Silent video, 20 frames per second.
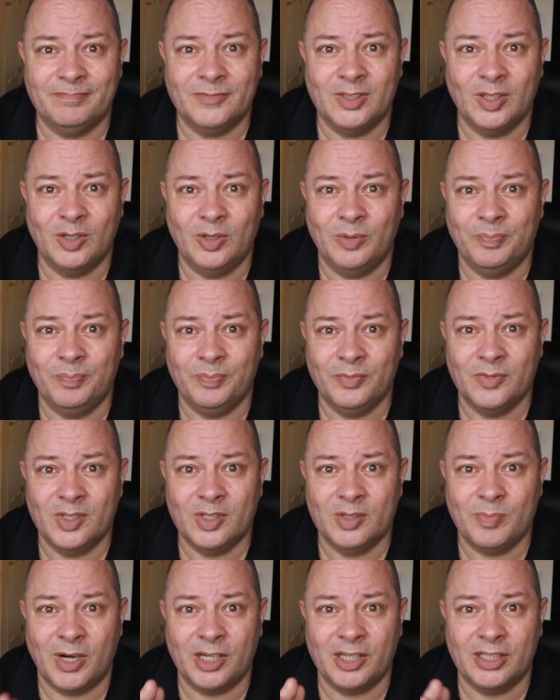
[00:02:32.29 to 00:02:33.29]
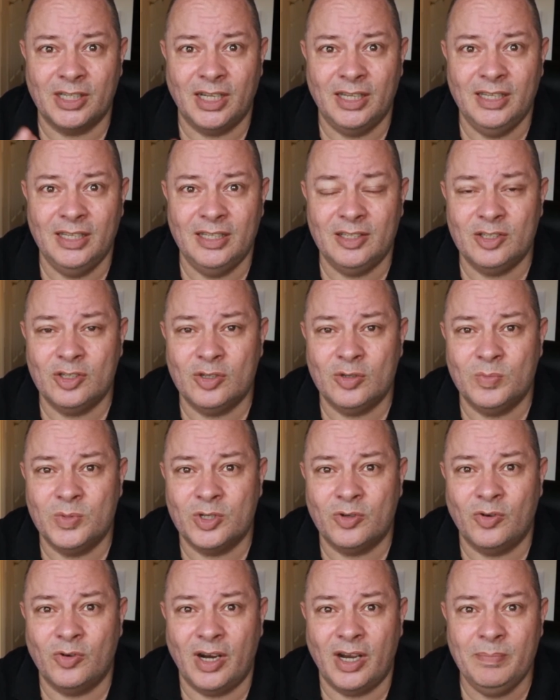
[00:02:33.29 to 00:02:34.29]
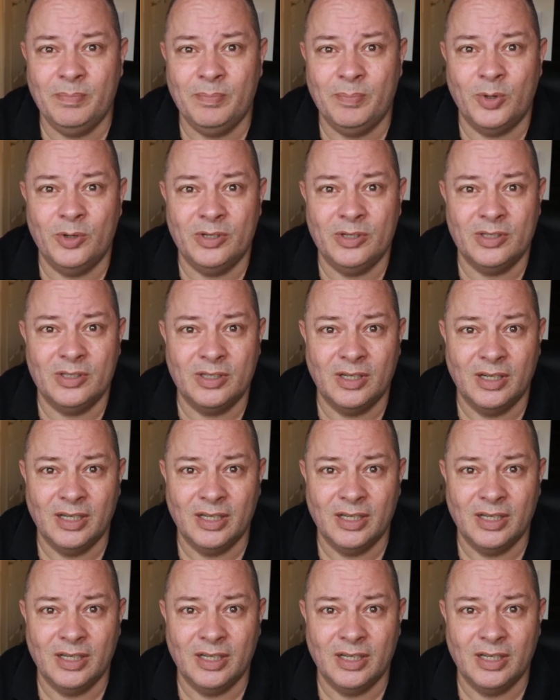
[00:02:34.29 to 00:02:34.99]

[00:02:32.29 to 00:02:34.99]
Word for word: So smash that little subscribe button,